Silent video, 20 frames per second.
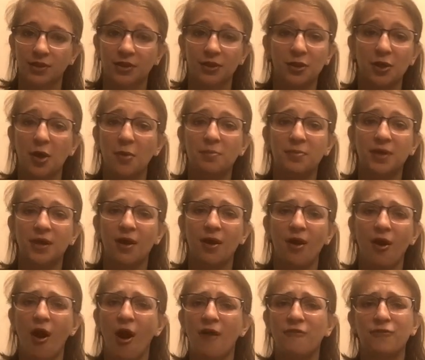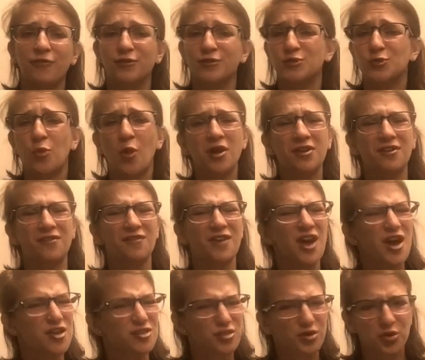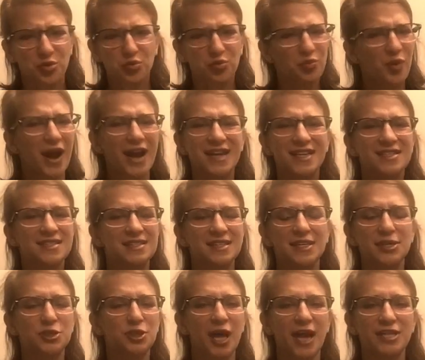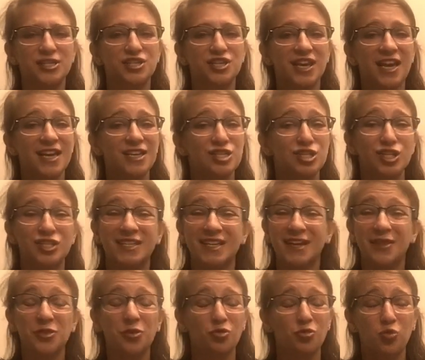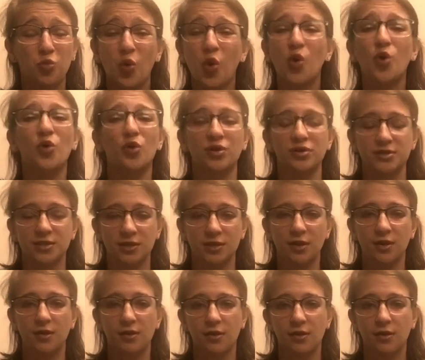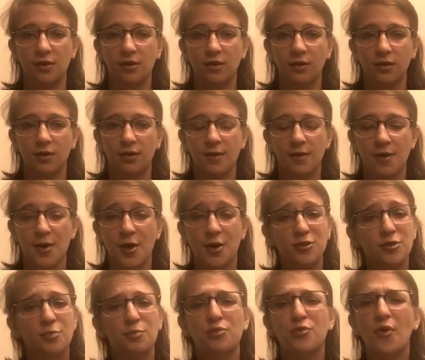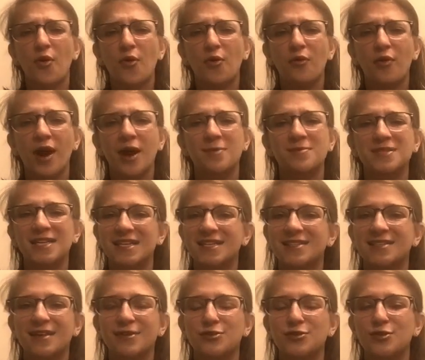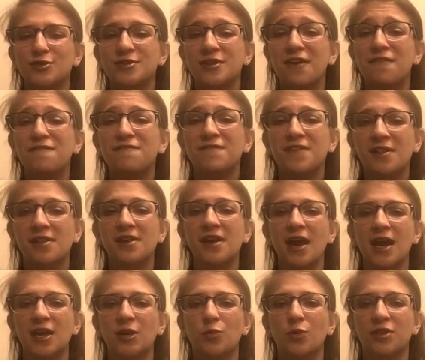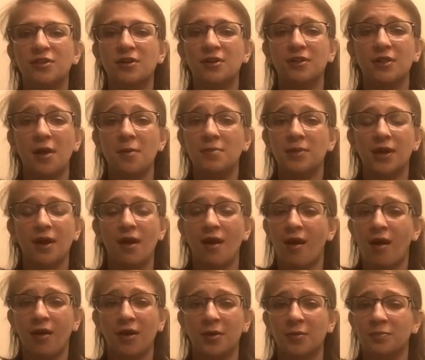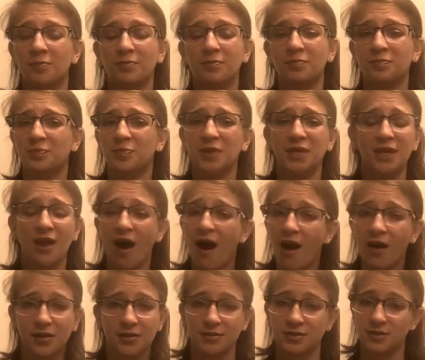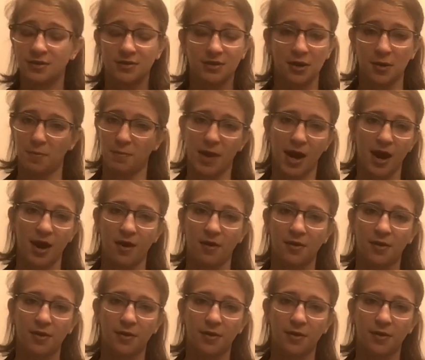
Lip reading: Columbia offers one of the greatest legal educations in the world. The programs and centers affiliated with Columbia are beyond compare.